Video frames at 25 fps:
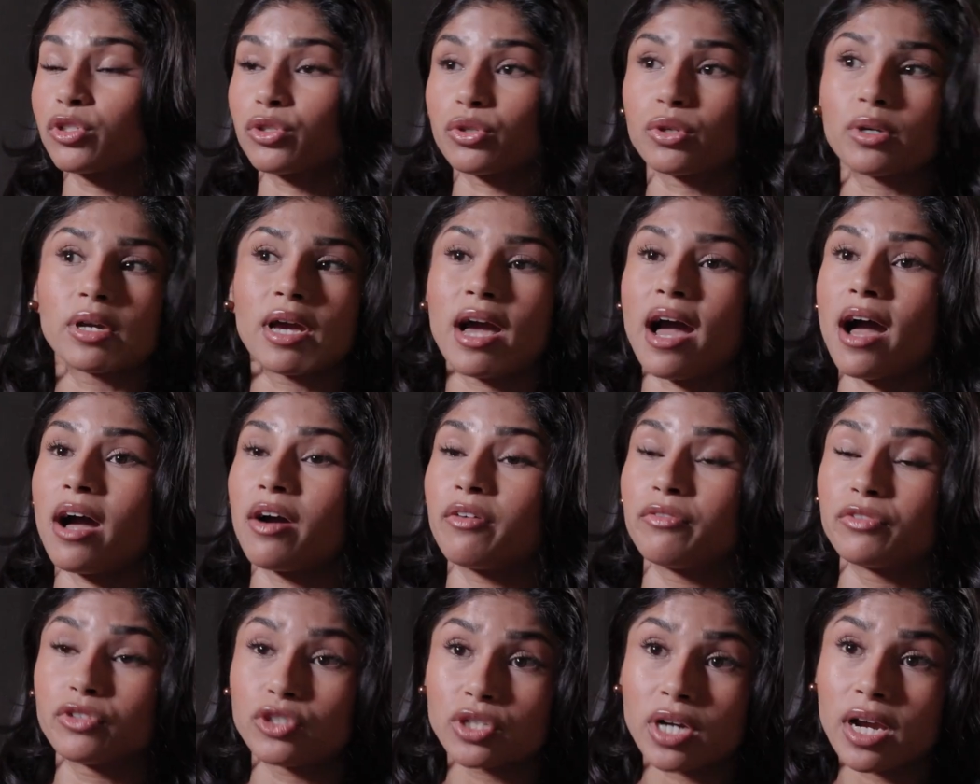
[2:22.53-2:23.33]
So you
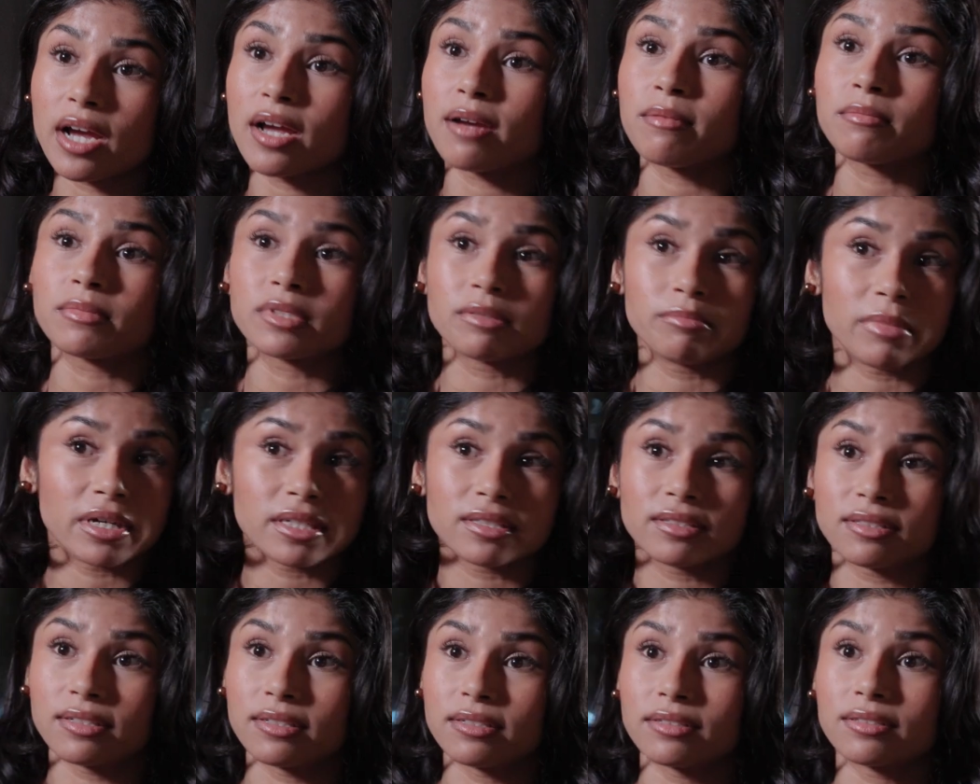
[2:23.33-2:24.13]
have trams,
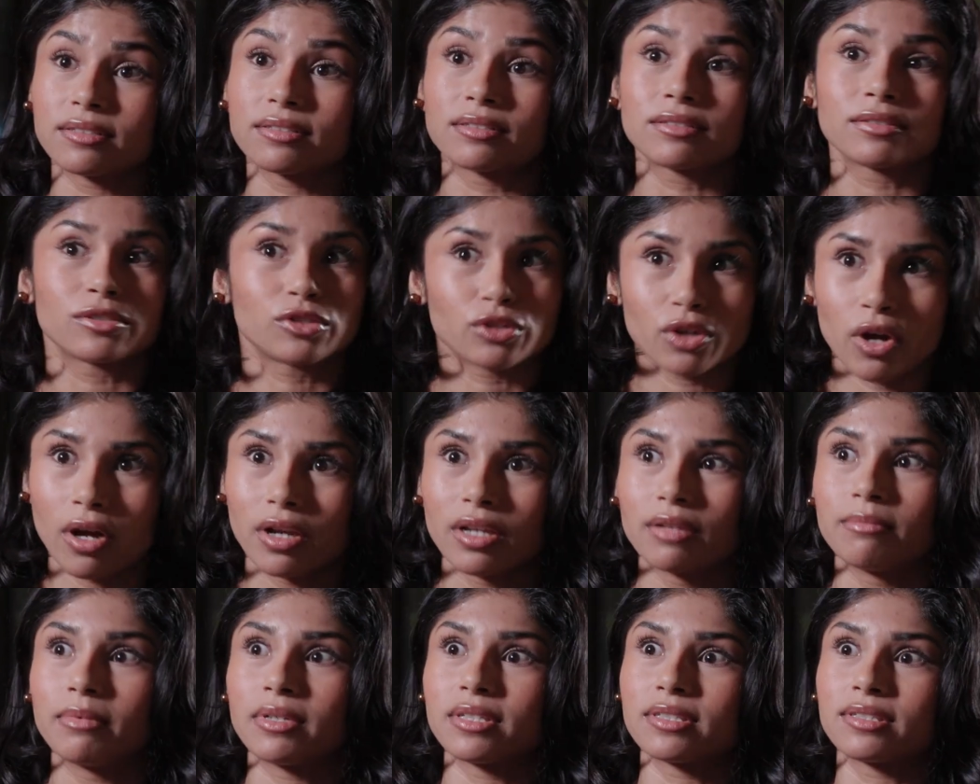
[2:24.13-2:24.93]
buses,
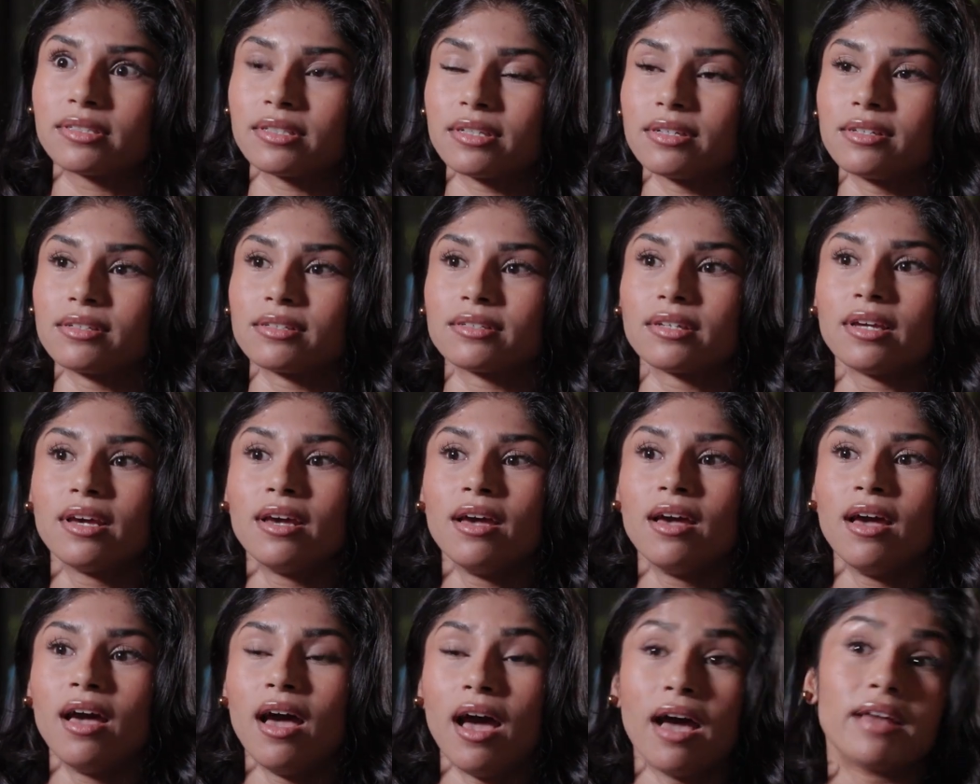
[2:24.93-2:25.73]
trolley buses,
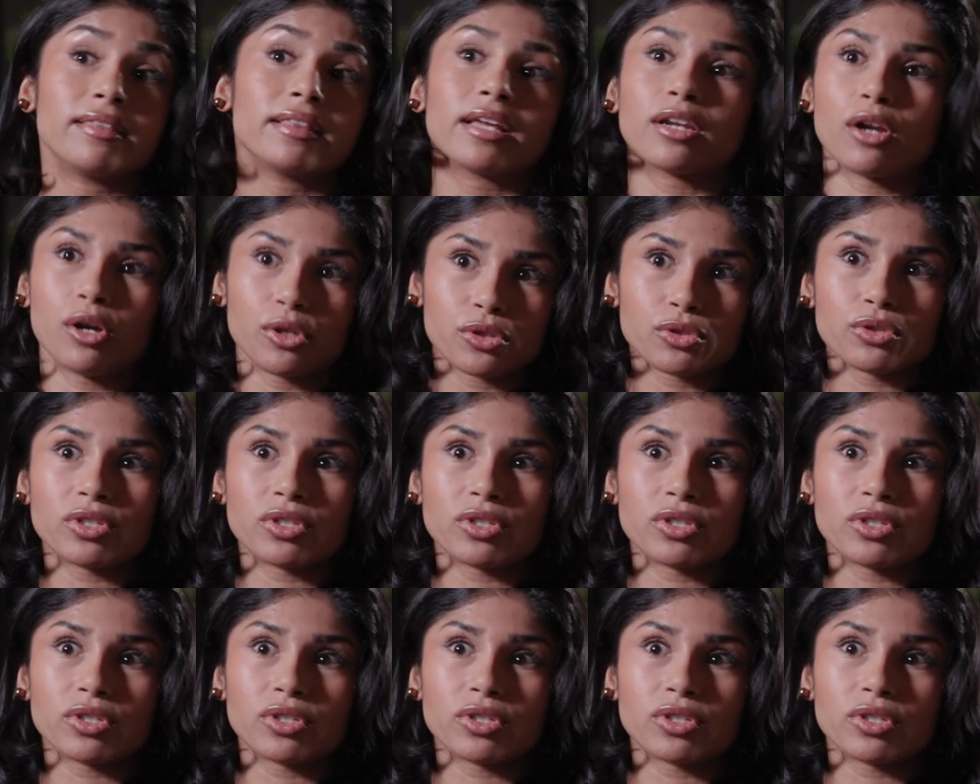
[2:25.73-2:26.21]
and then also